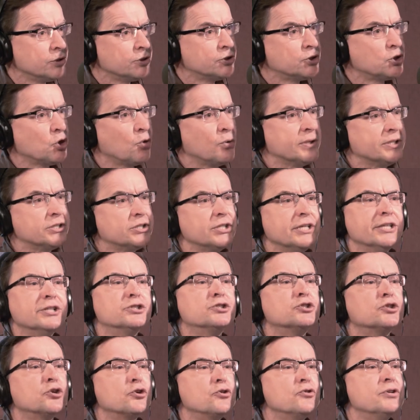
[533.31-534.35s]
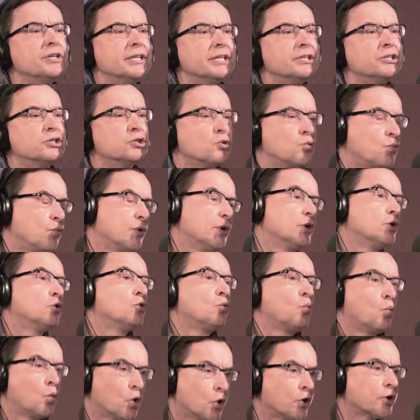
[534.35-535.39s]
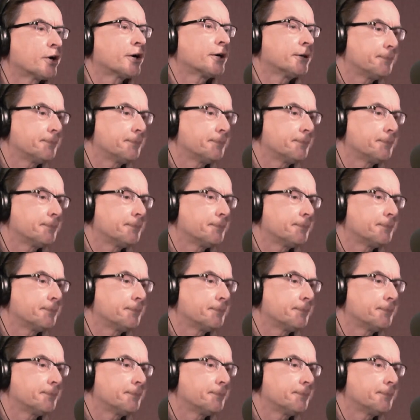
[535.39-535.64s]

So it's turned into real work.